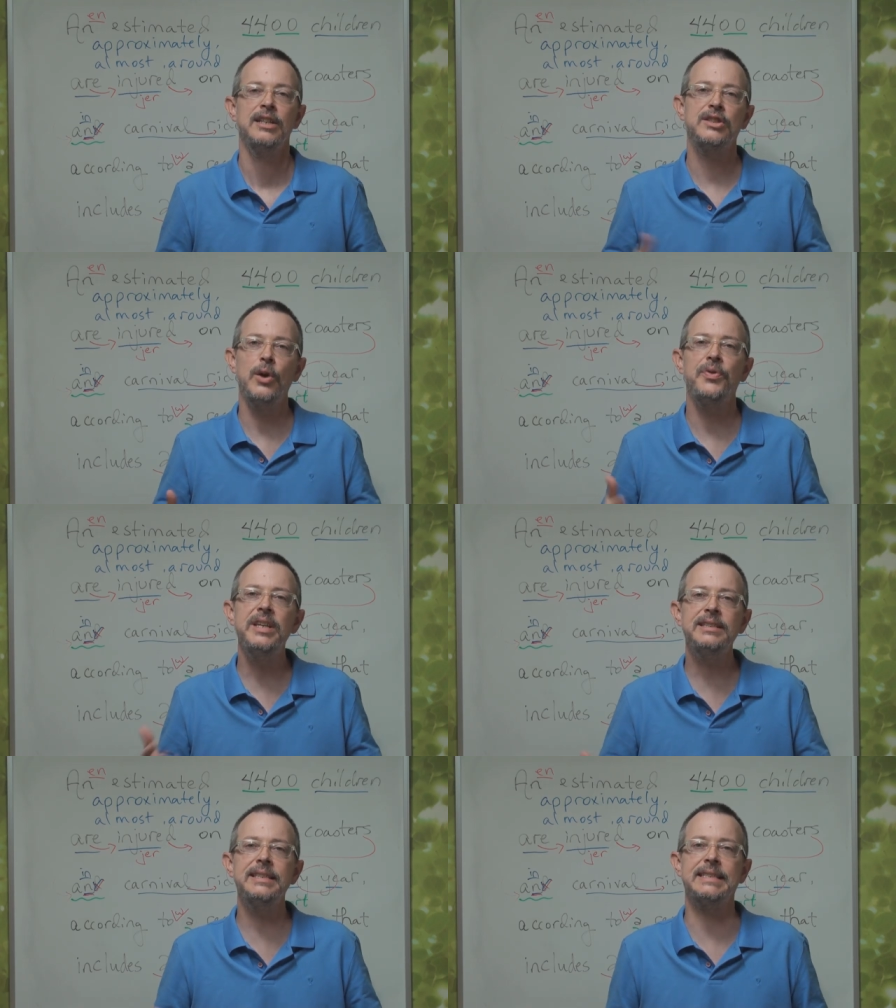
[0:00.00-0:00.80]
So
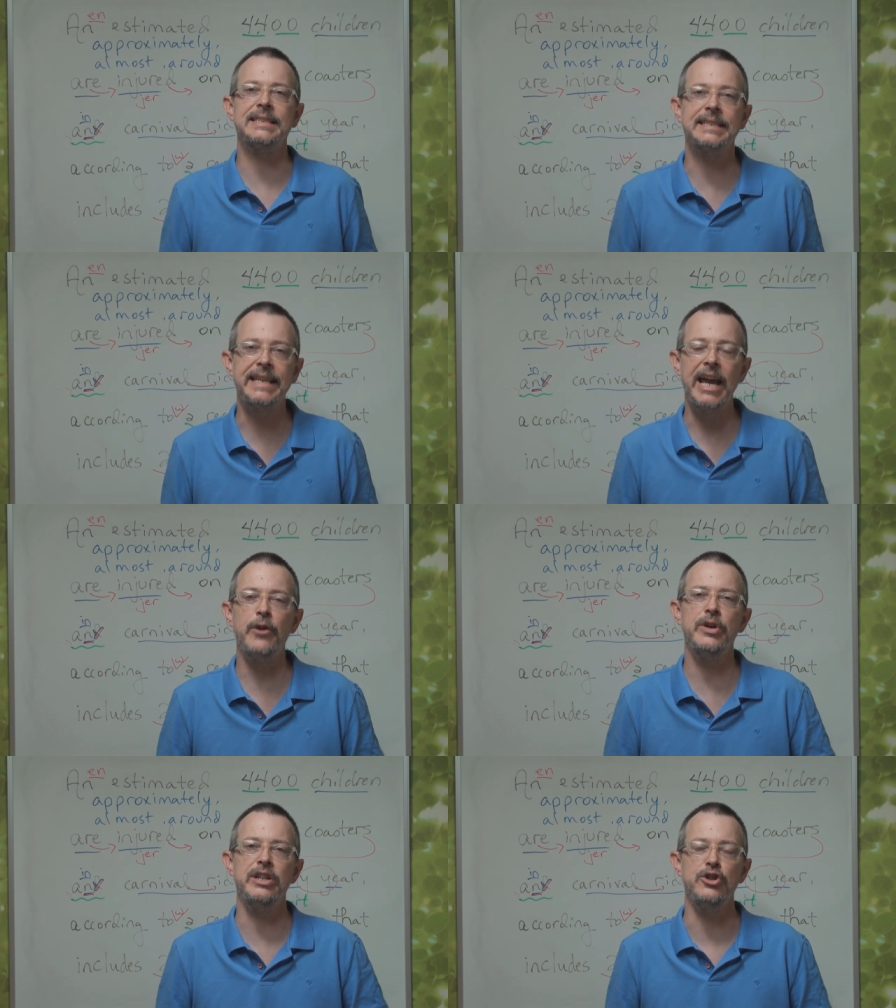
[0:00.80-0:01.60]
this is
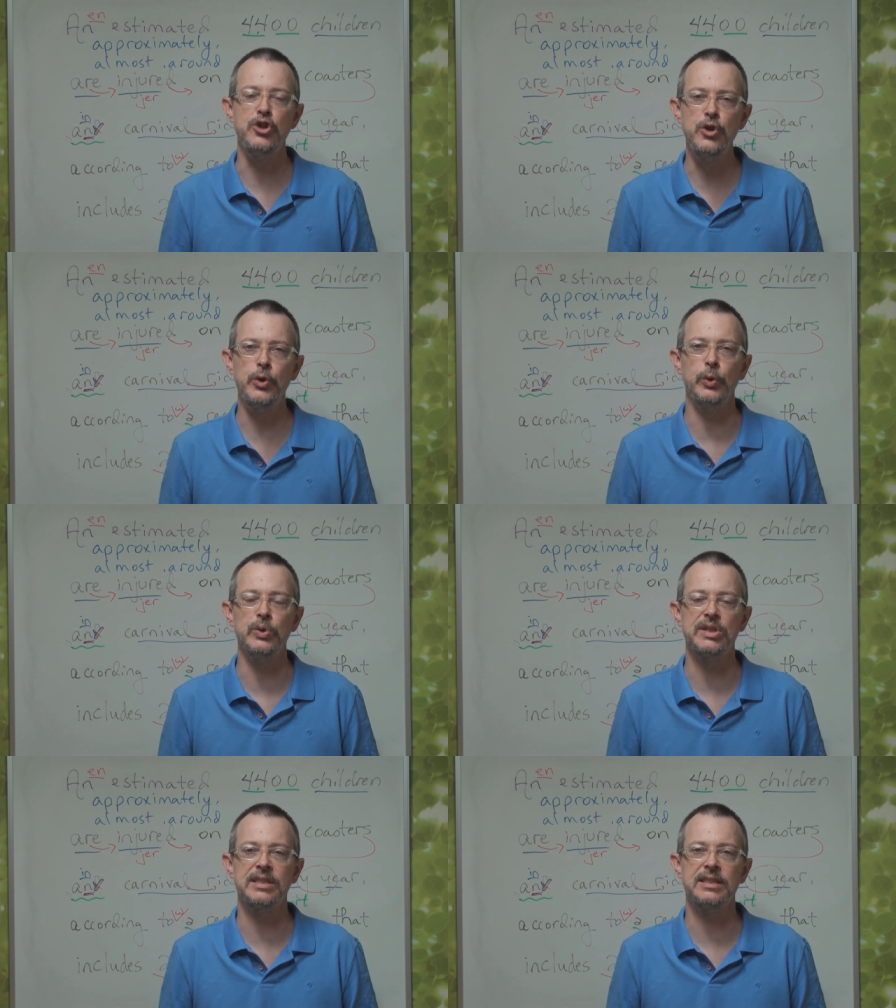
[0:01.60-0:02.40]
scary
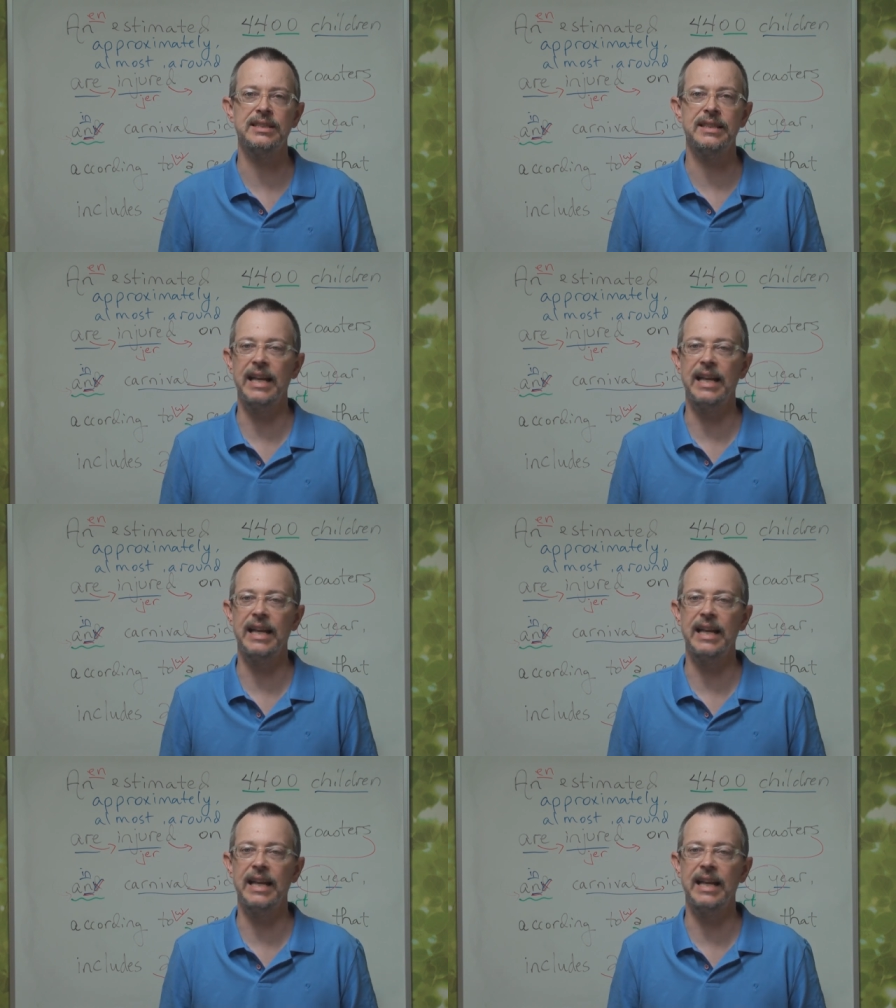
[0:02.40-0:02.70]
news.